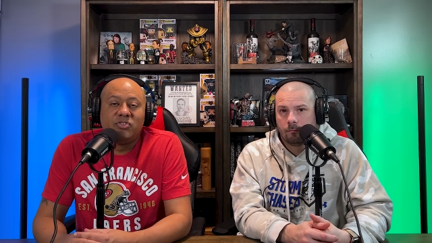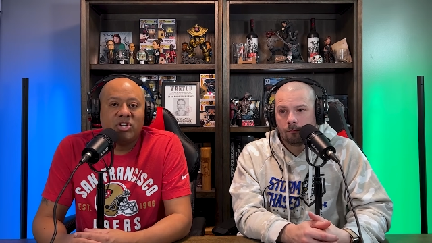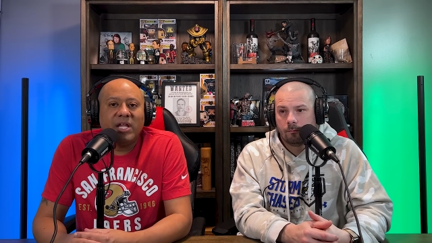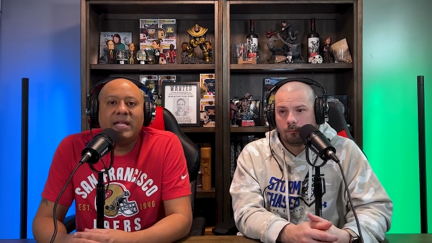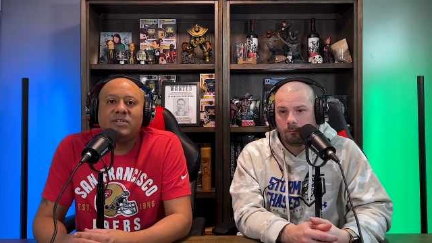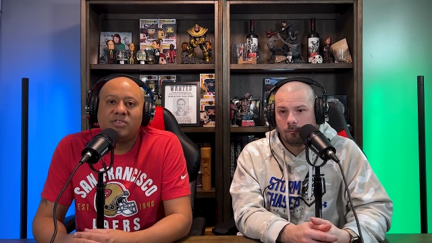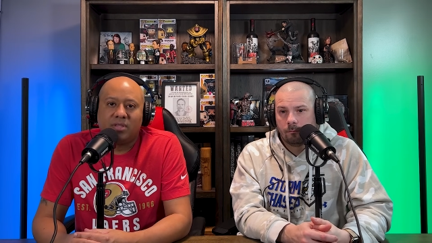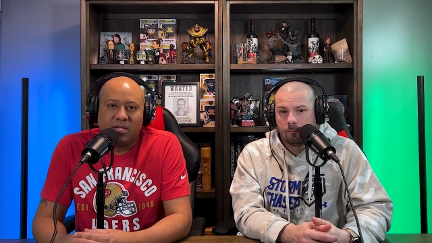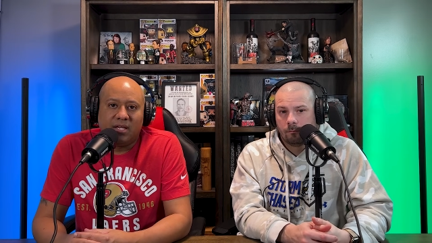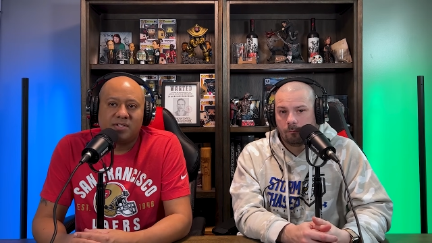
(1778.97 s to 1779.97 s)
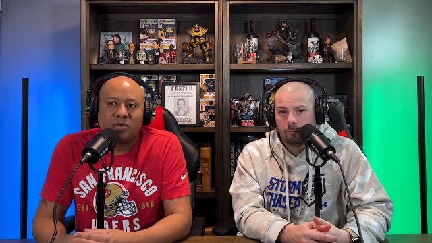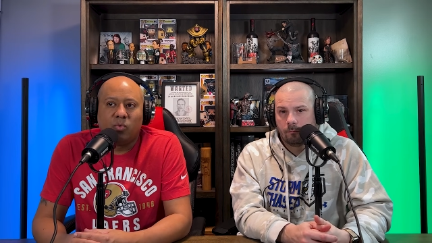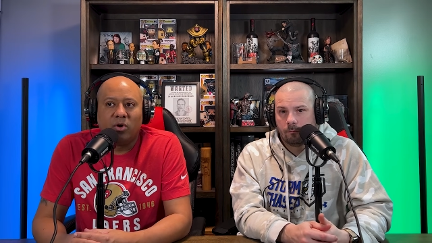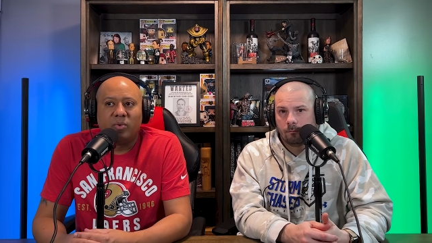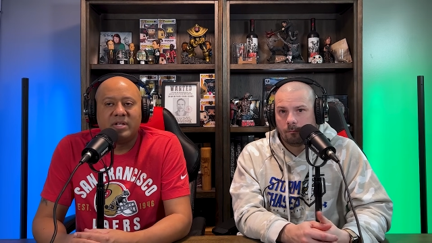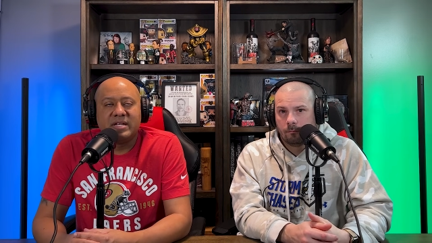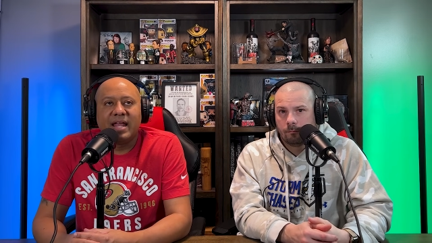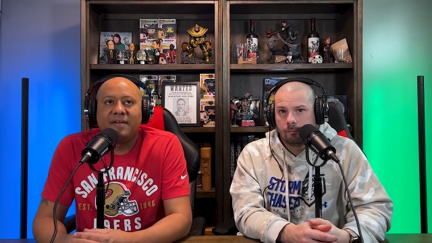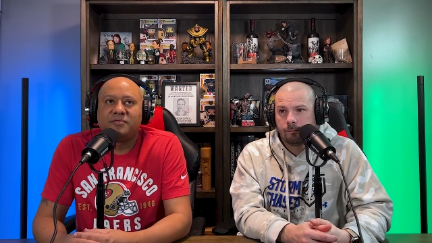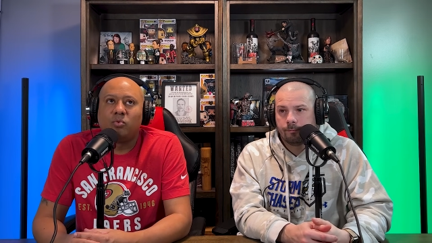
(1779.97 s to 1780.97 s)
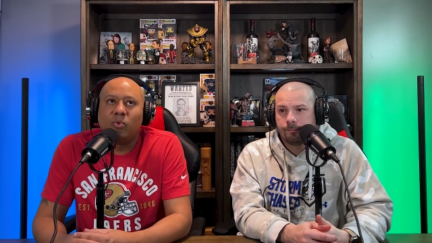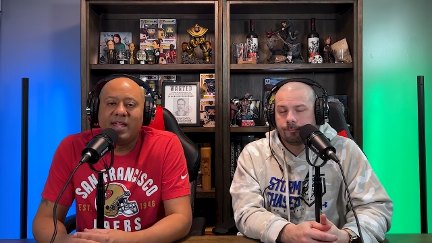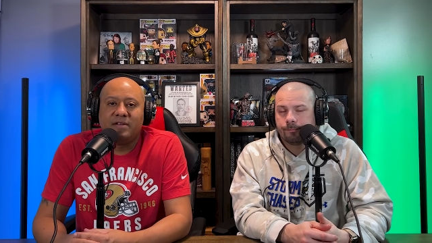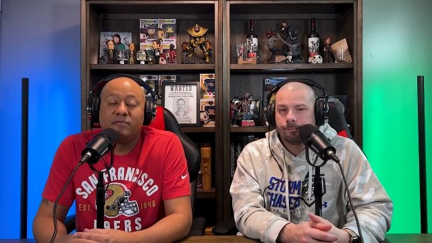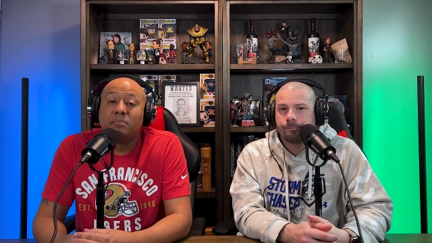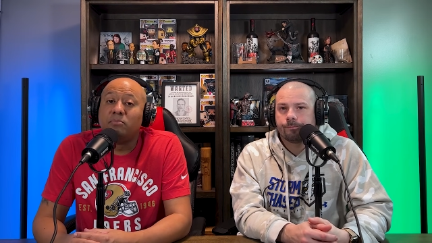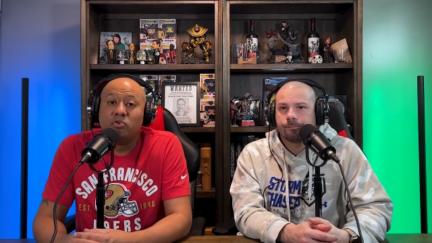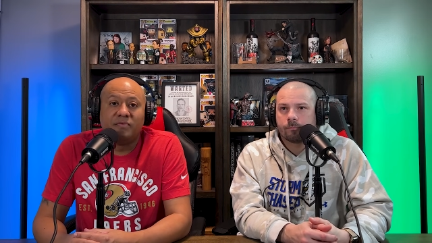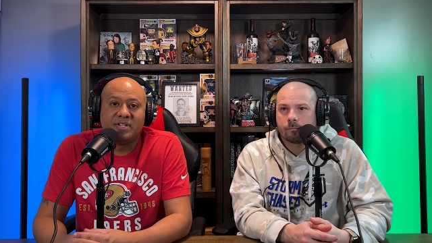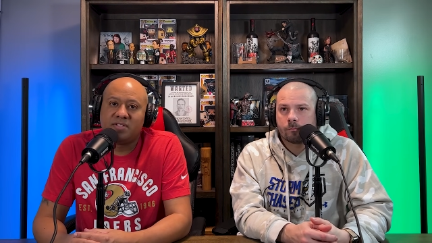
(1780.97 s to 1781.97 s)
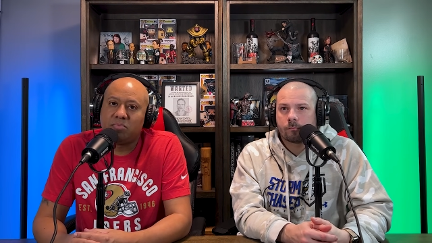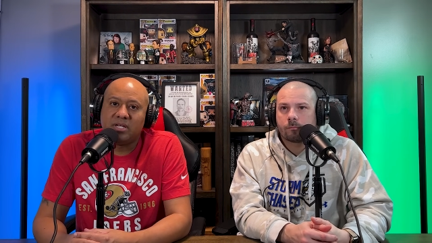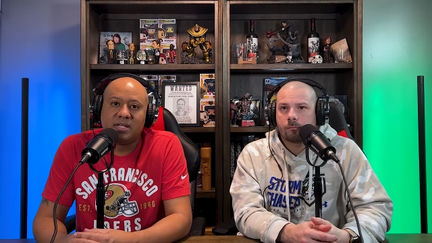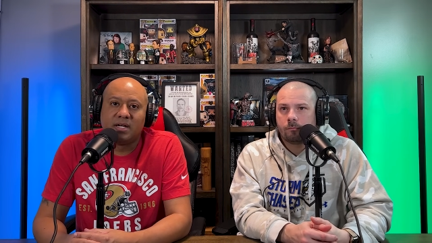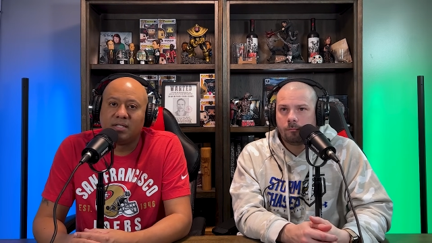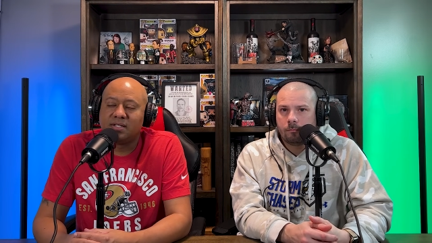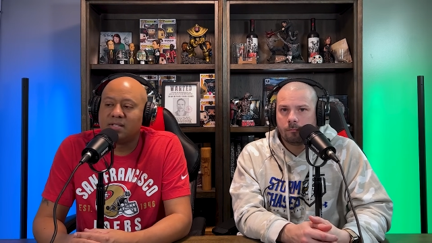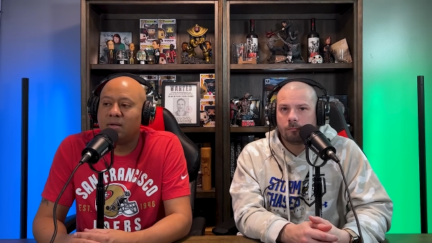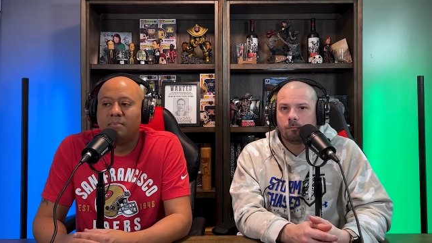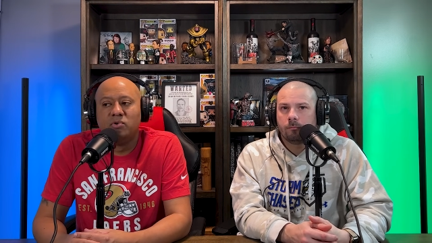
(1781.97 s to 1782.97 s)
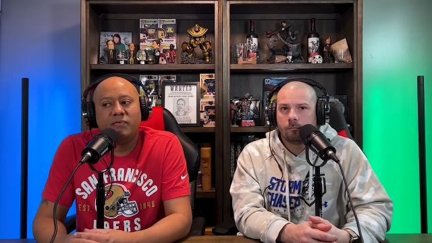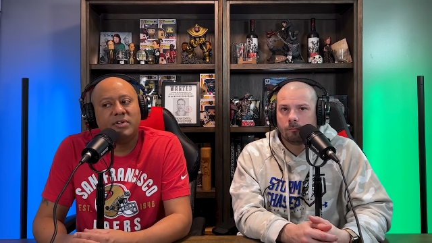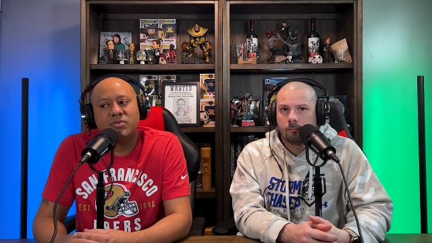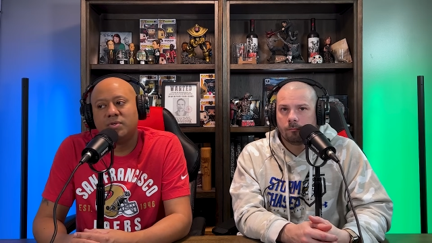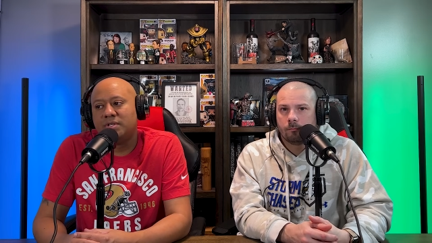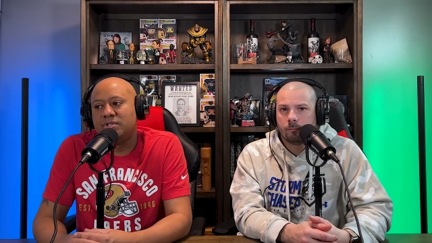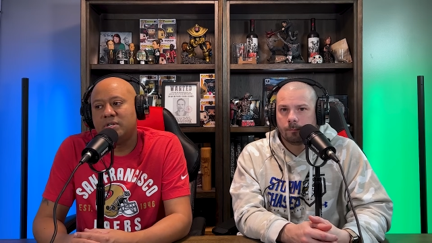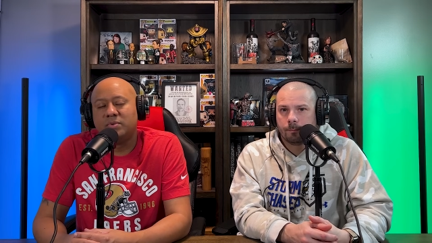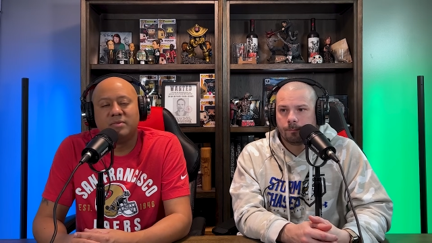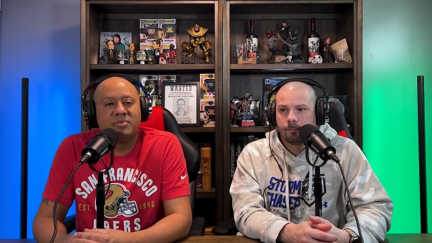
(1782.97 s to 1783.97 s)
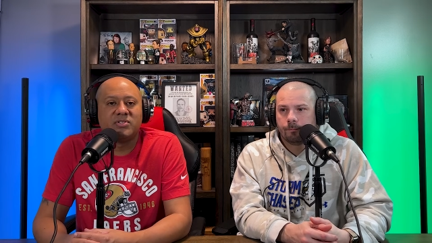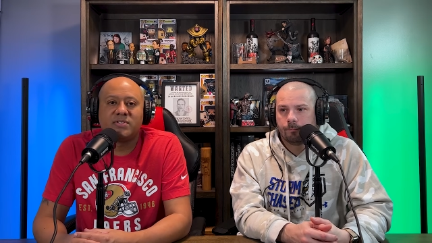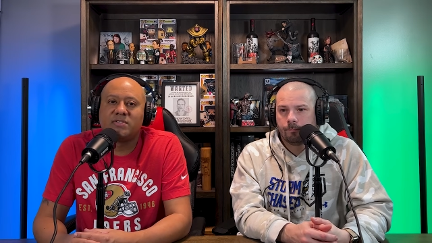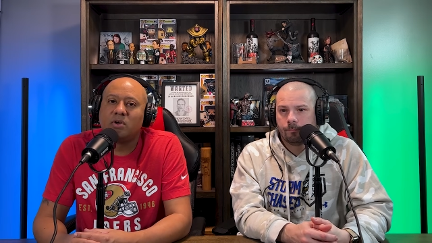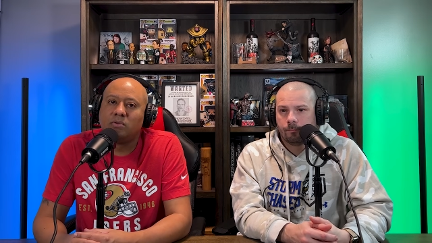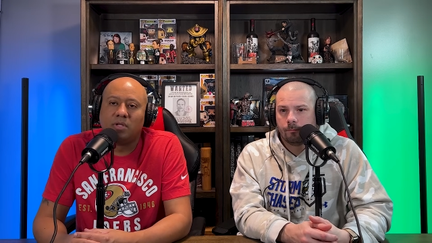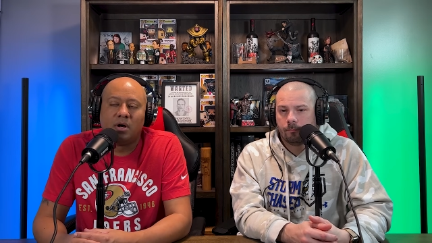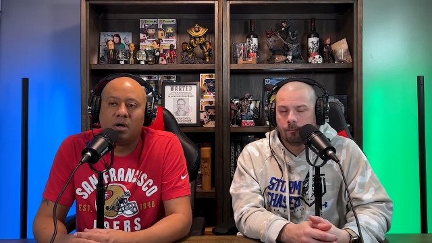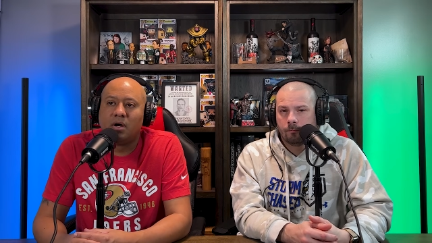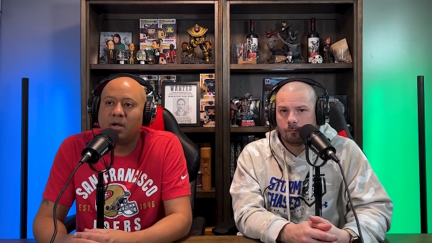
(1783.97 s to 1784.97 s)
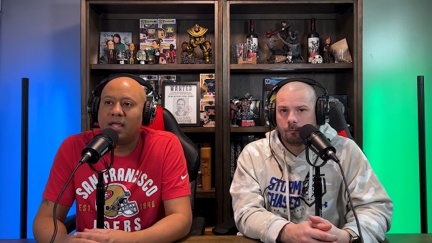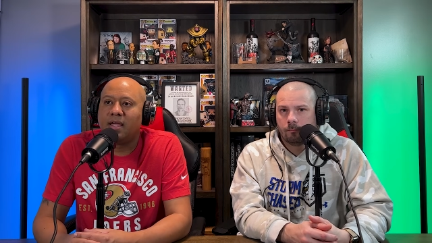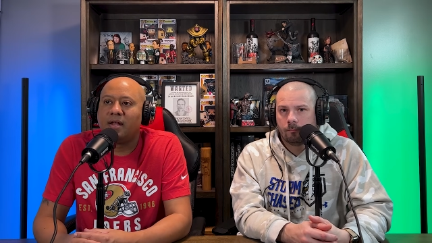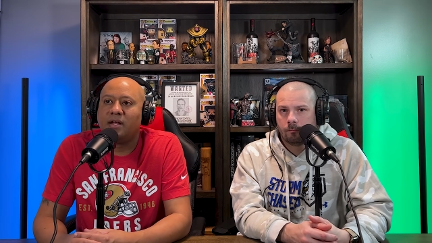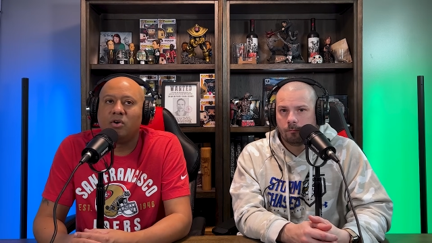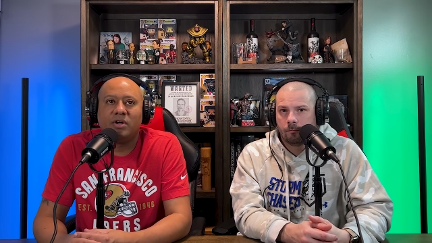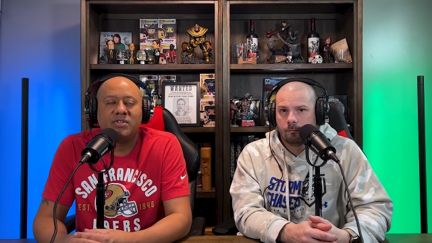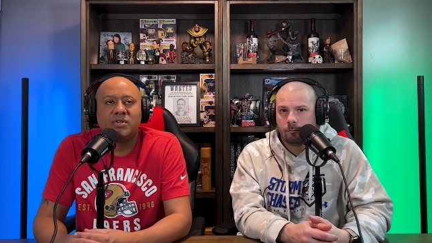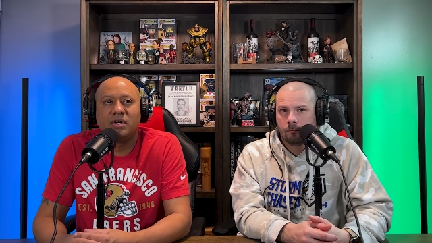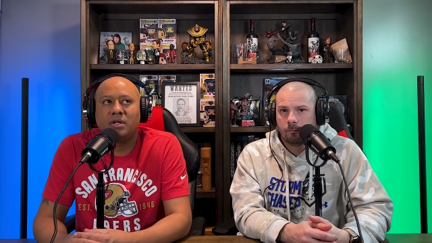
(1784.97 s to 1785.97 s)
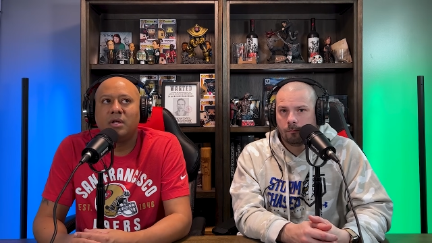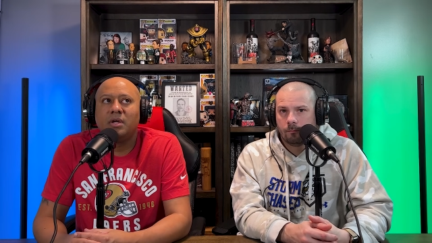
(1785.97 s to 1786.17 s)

Speaker 1: change things to where we didn't have to wait for movies to be done because a, a, movie trilogy would have been so long and it already took